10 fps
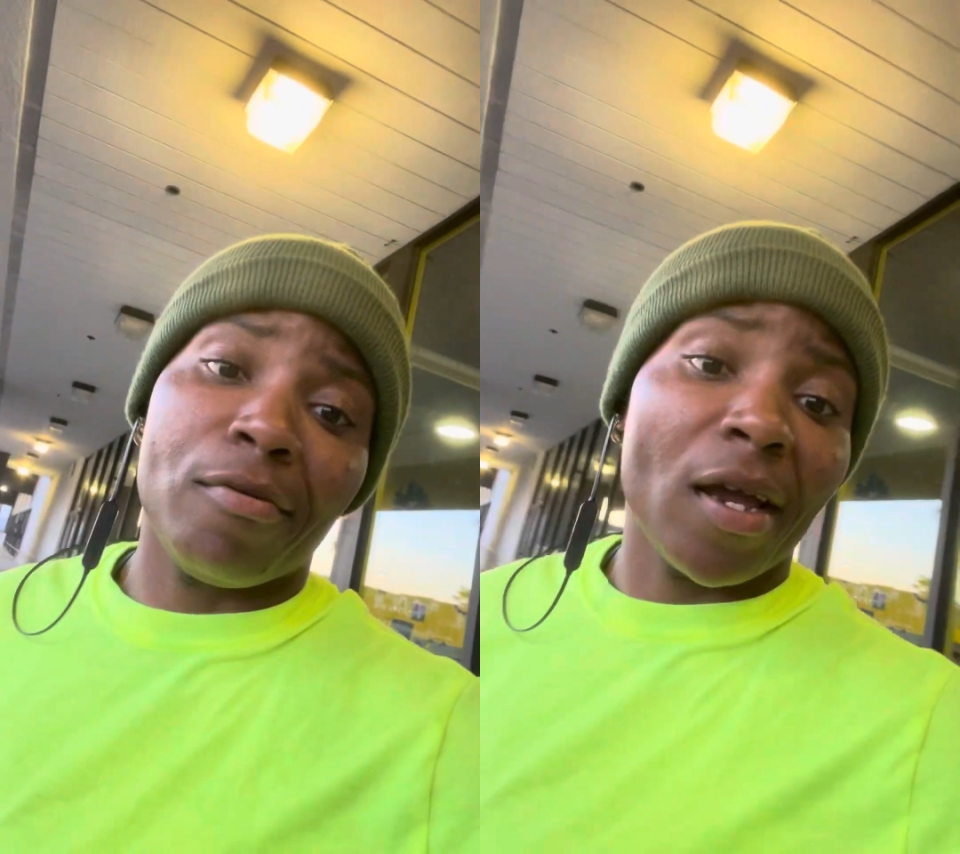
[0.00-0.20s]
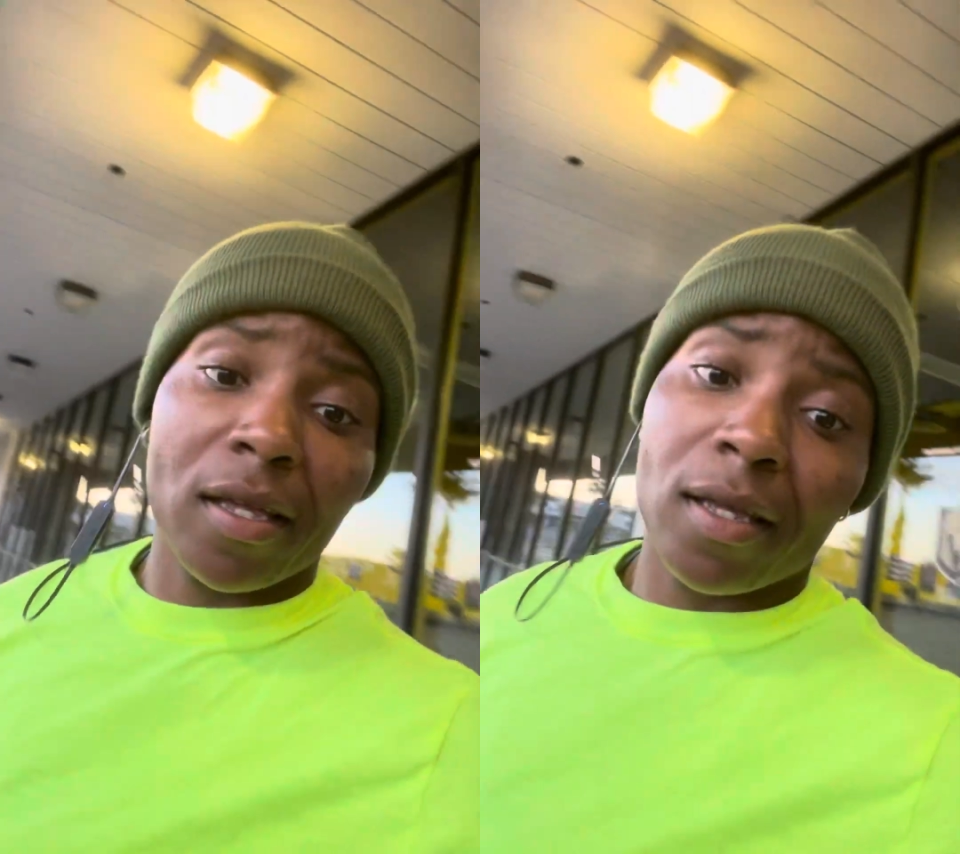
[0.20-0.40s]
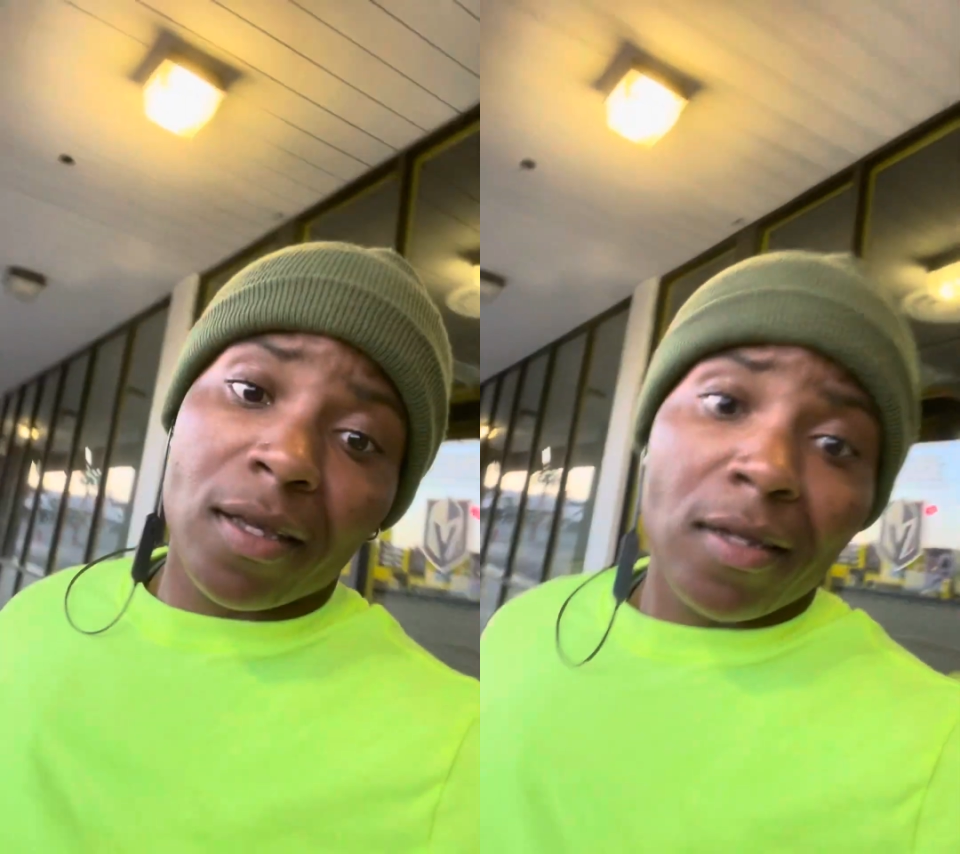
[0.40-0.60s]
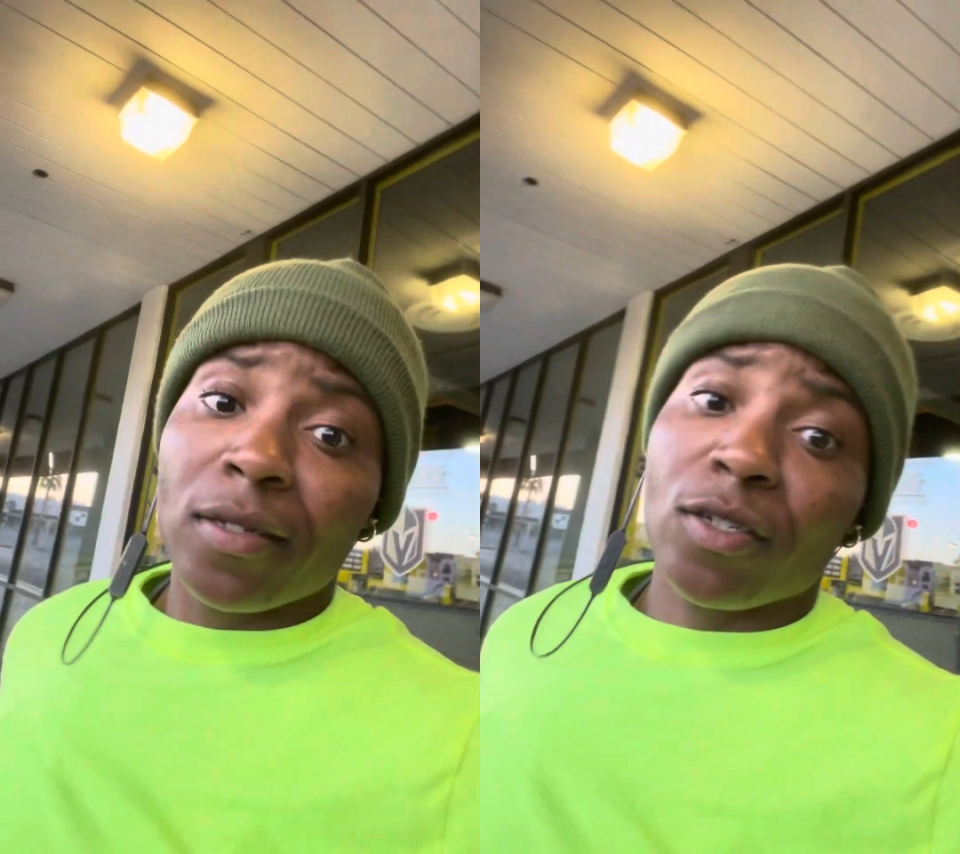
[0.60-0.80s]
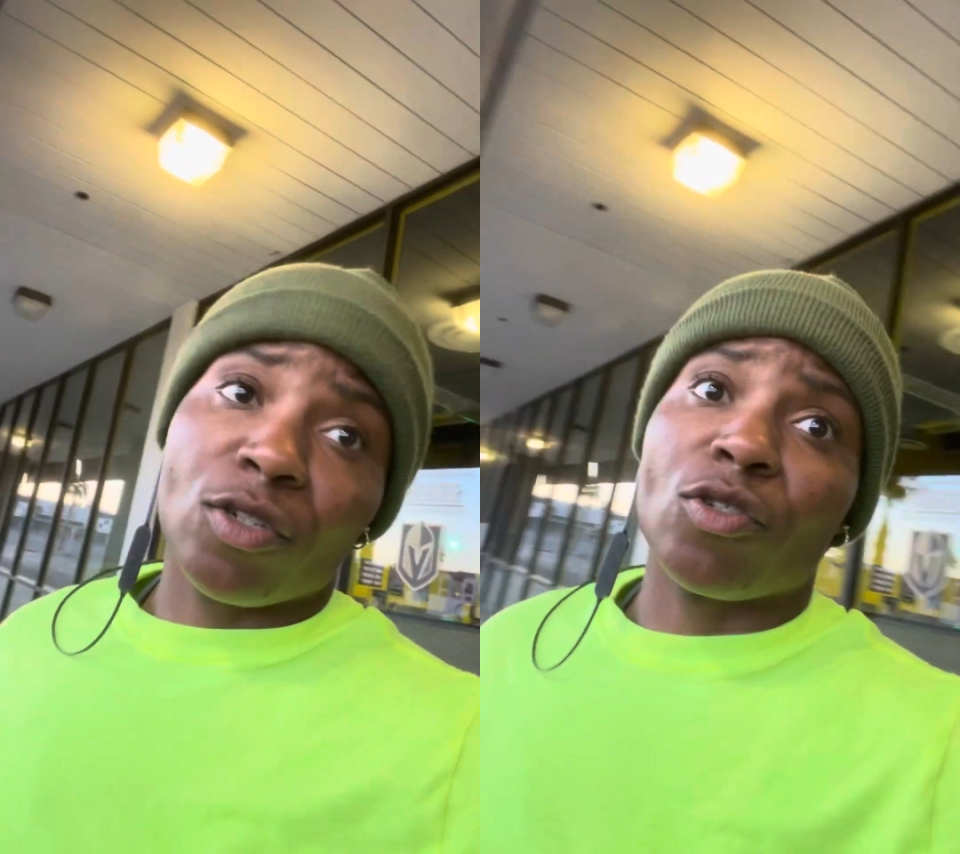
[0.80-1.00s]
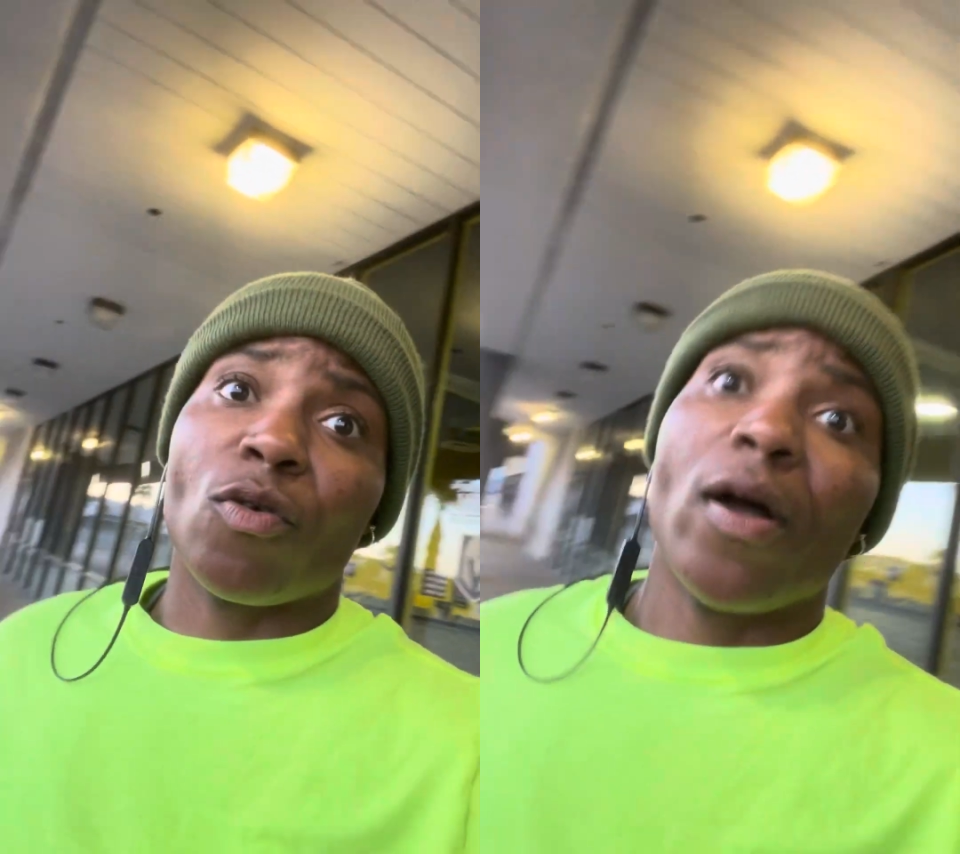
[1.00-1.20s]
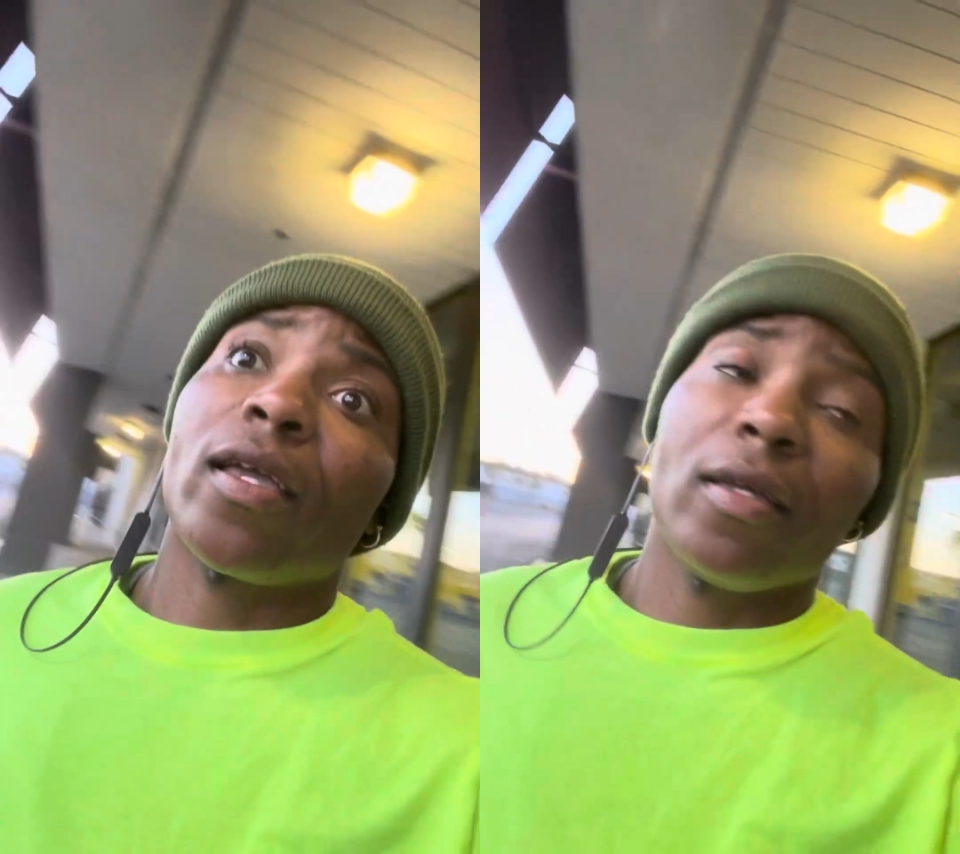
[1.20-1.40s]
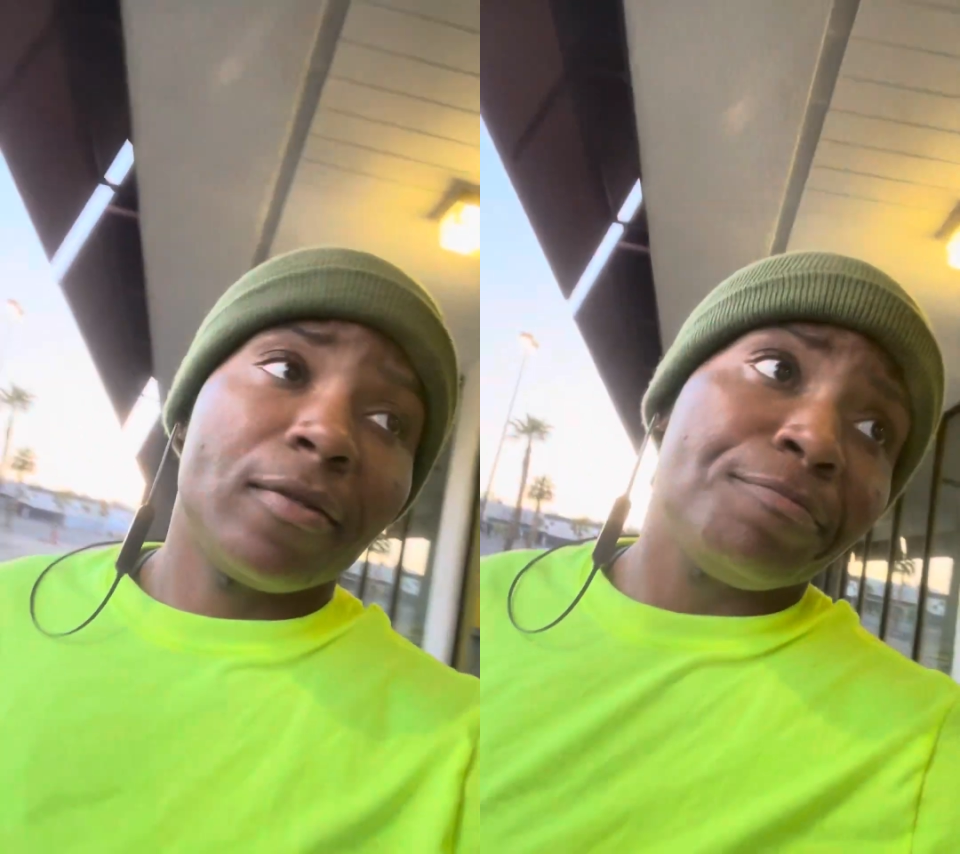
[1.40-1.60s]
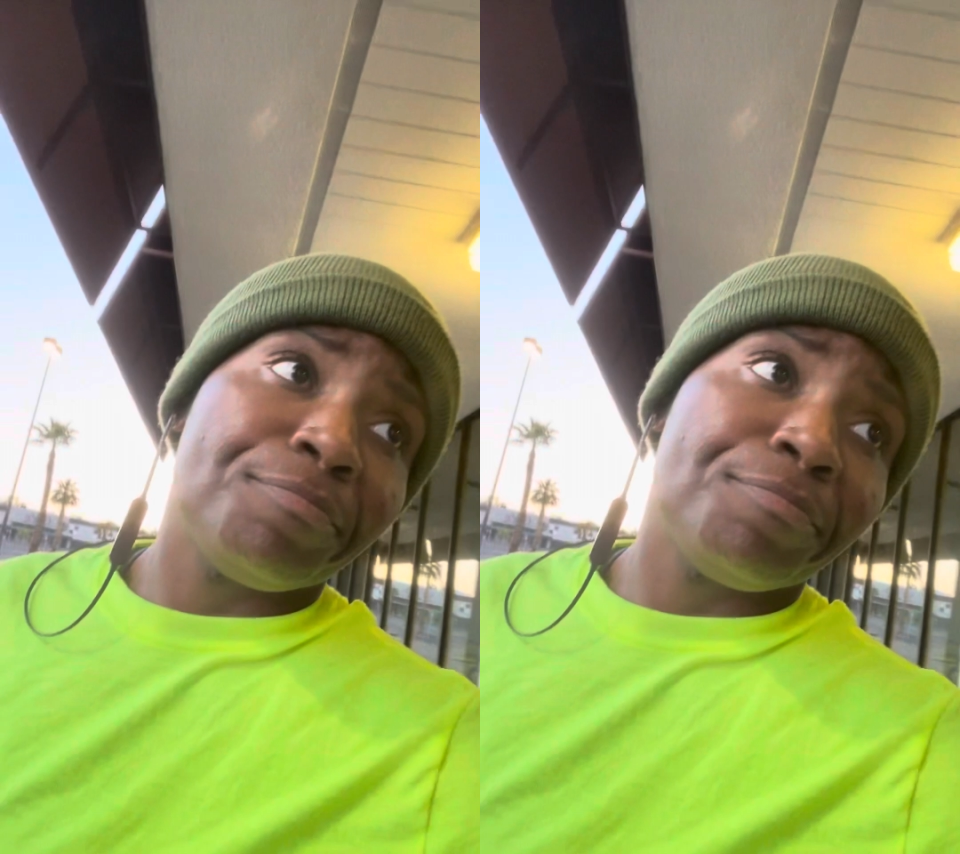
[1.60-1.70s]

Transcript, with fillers: break just so I could